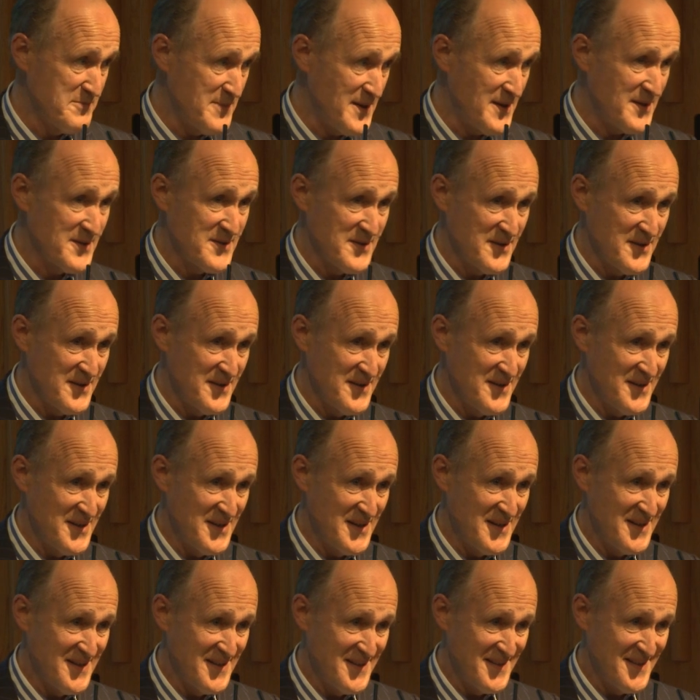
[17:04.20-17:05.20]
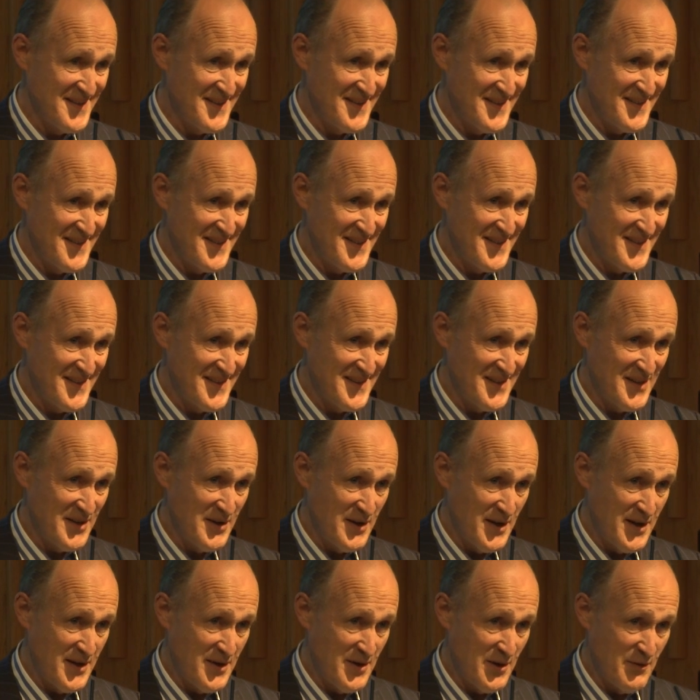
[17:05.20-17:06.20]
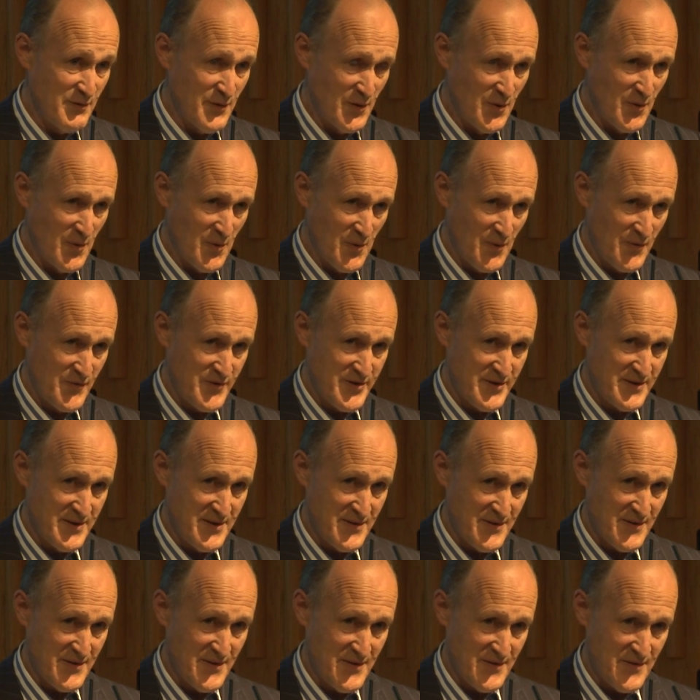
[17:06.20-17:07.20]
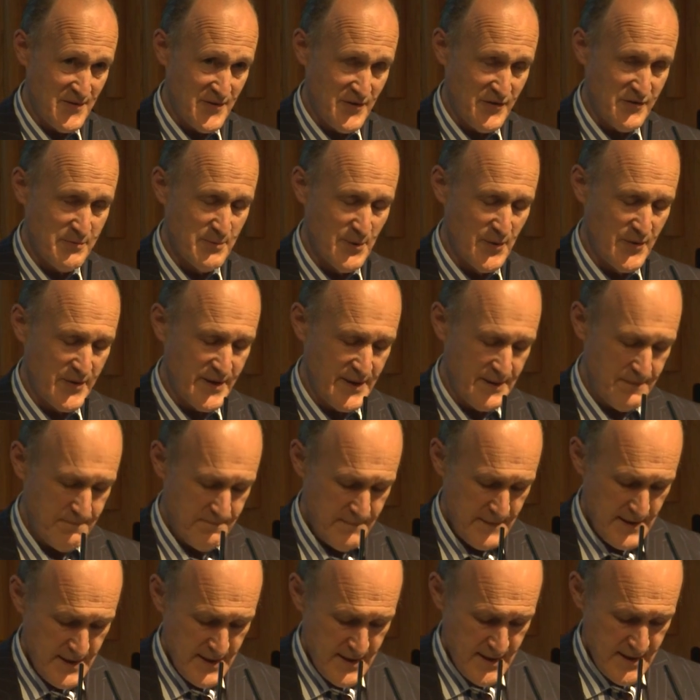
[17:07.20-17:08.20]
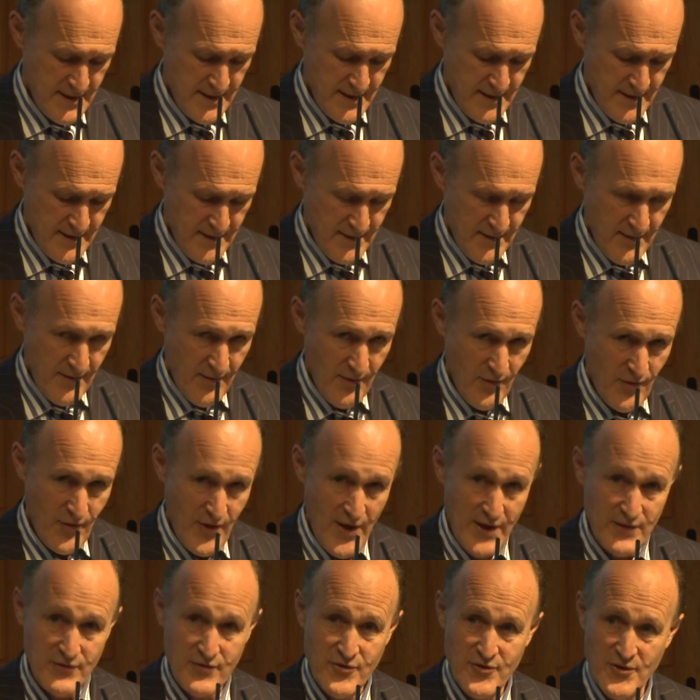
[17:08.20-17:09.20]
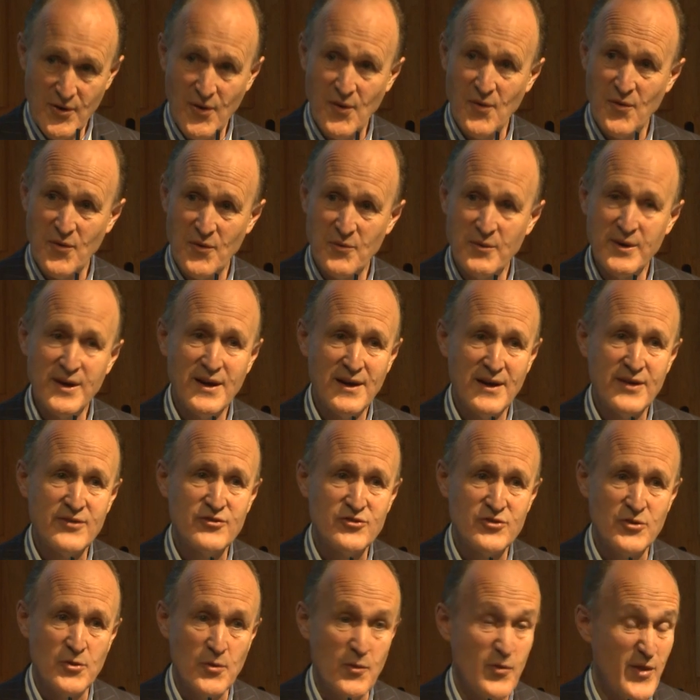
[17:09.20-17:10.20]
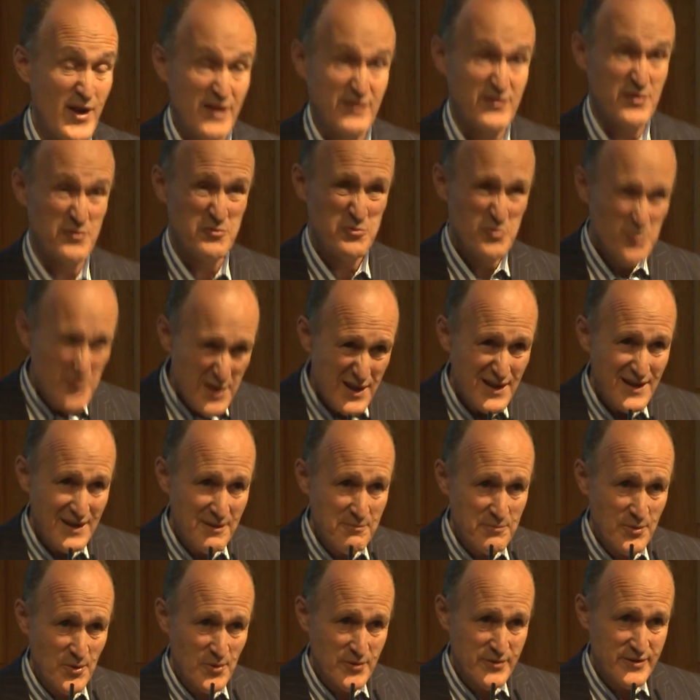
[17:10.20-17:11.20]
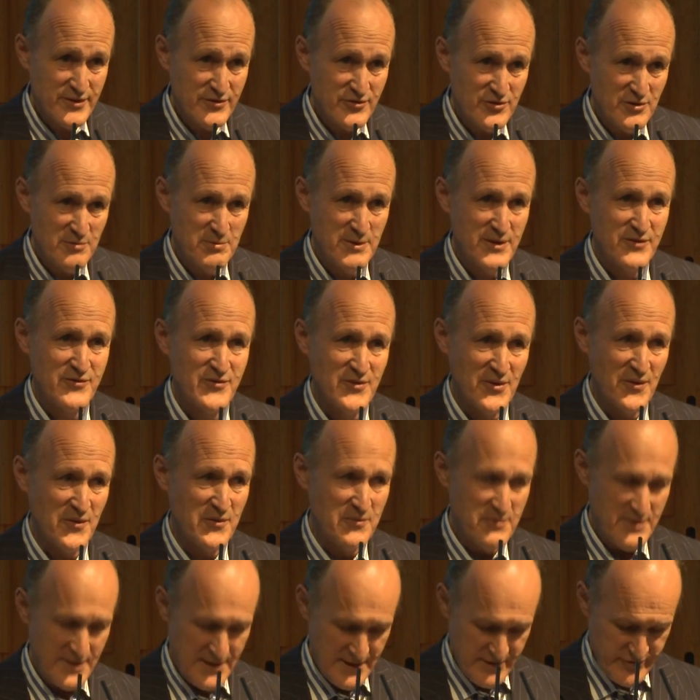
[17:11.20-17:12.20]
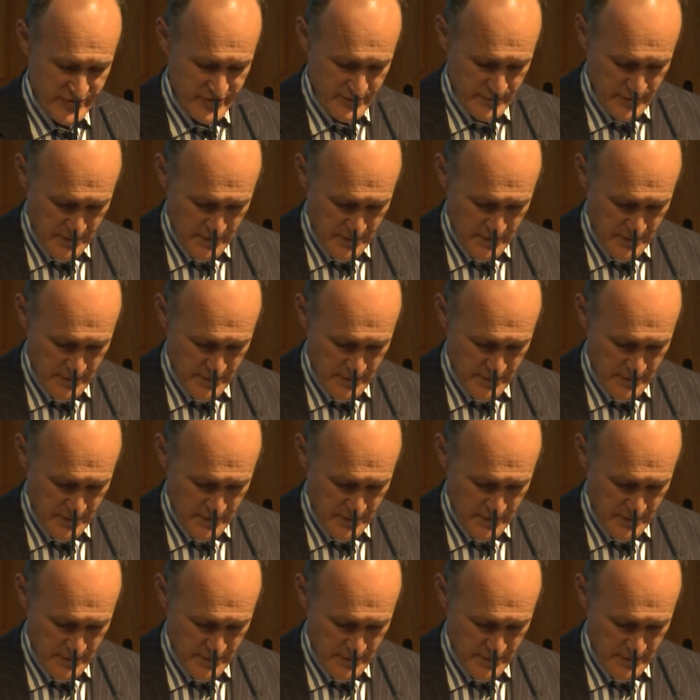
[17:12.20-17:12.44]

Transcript: remark of all this morning, that's not the real issue. That's a really important issue, but it's not the real issue.